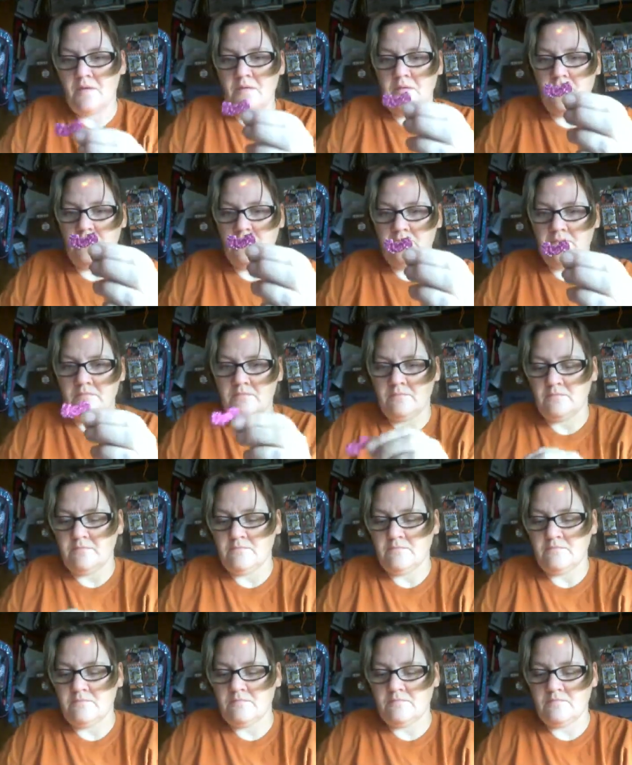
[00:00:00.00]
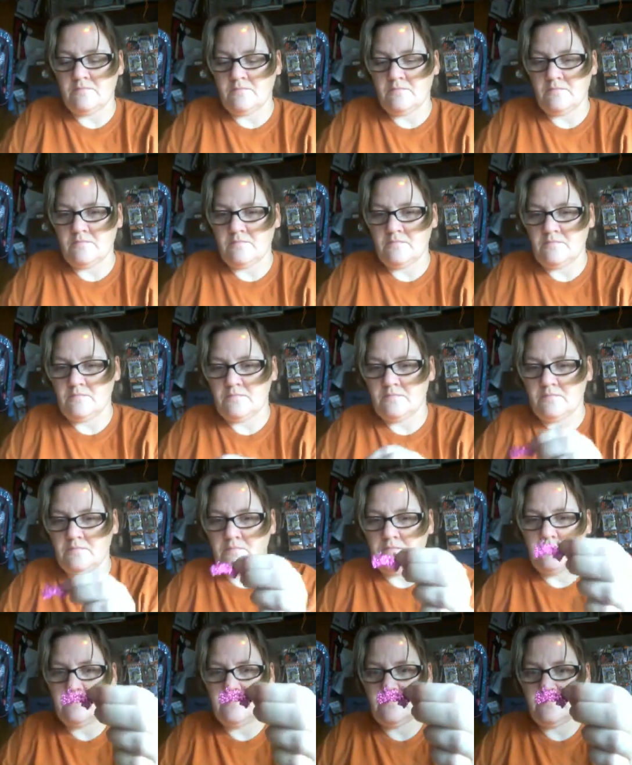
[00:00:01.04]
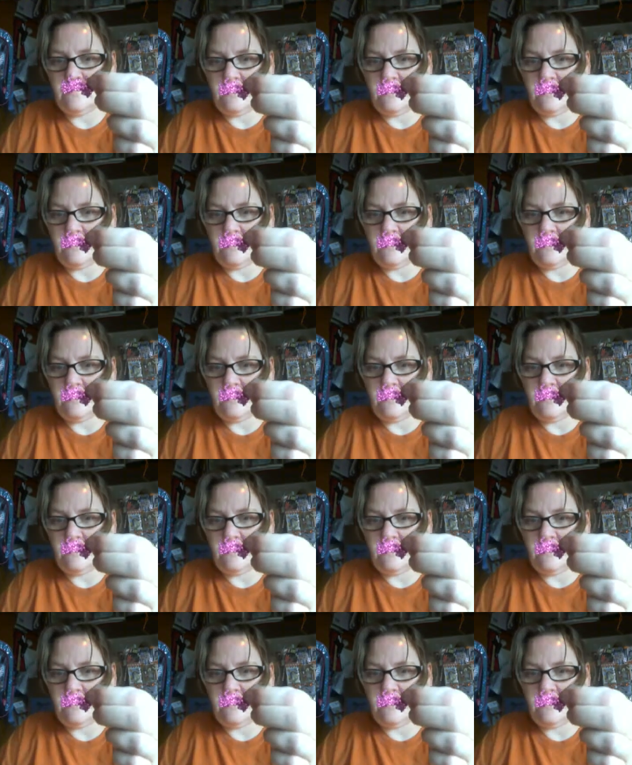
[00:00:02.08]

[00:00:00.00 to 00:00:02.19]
[no speech]